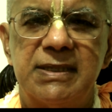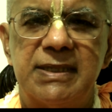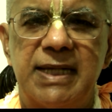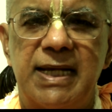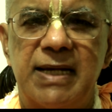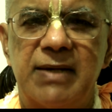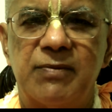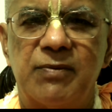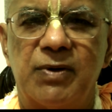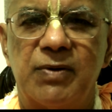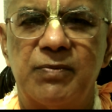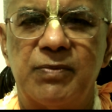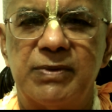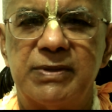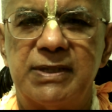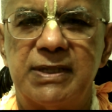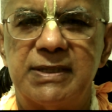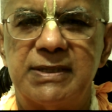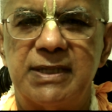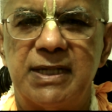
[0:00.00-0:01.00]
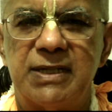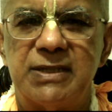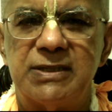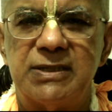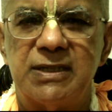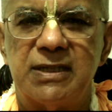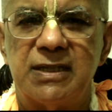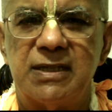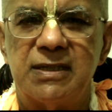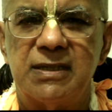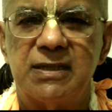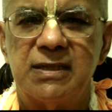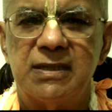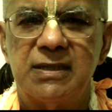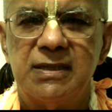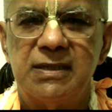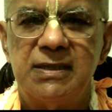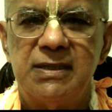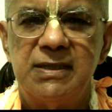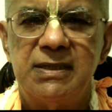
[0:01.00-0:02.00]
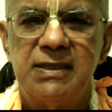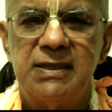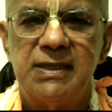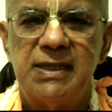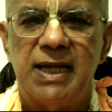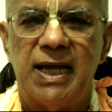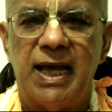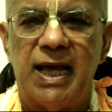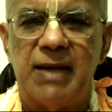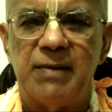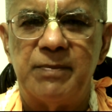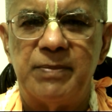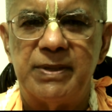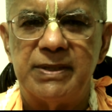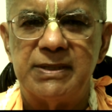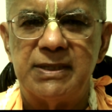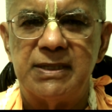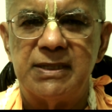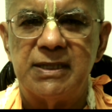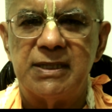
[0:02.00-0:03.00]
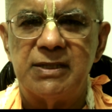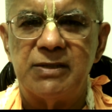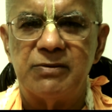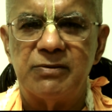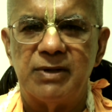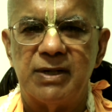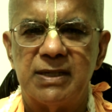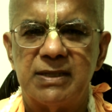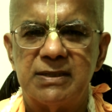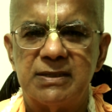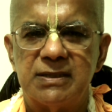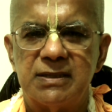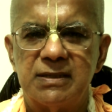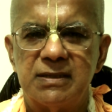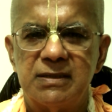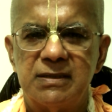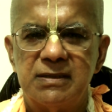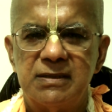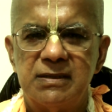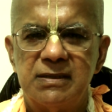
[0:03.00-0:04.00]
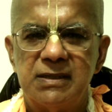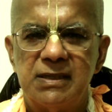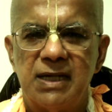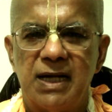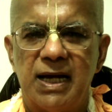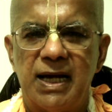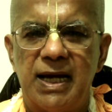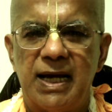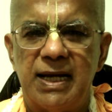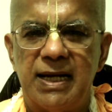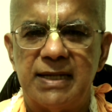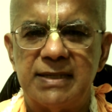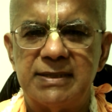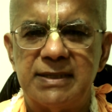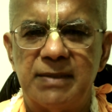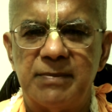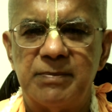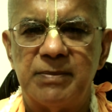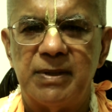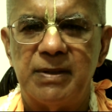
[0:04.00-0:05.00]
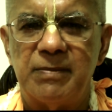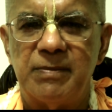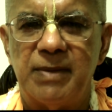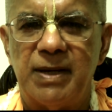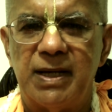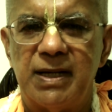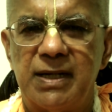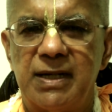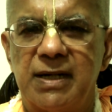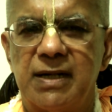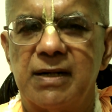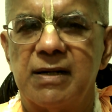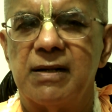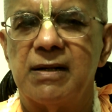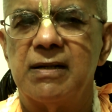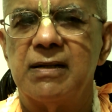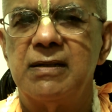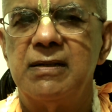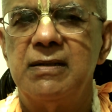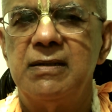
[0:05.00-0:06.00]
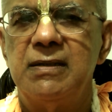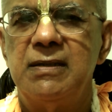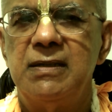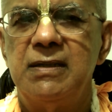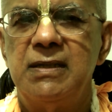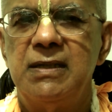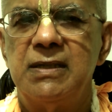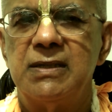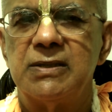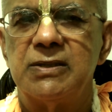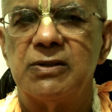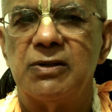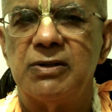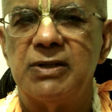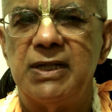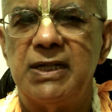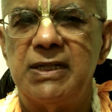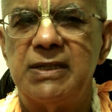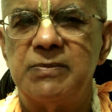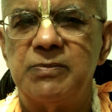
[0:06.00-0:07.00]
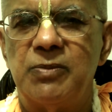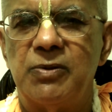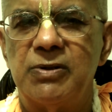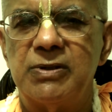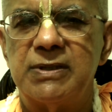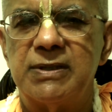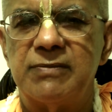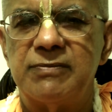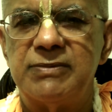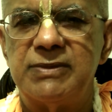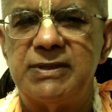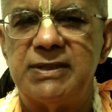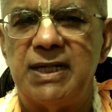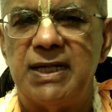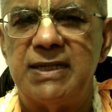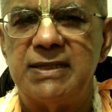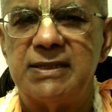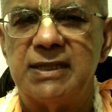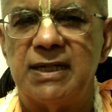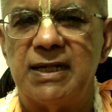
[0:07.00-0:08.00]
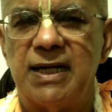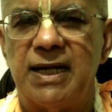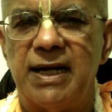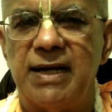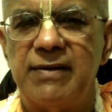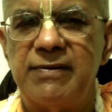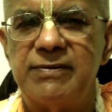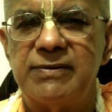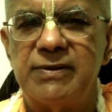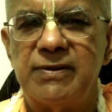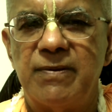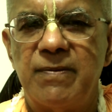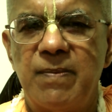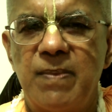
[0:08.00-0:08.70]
take what was essential and present it to us in a simple manner. So these books have changed the lives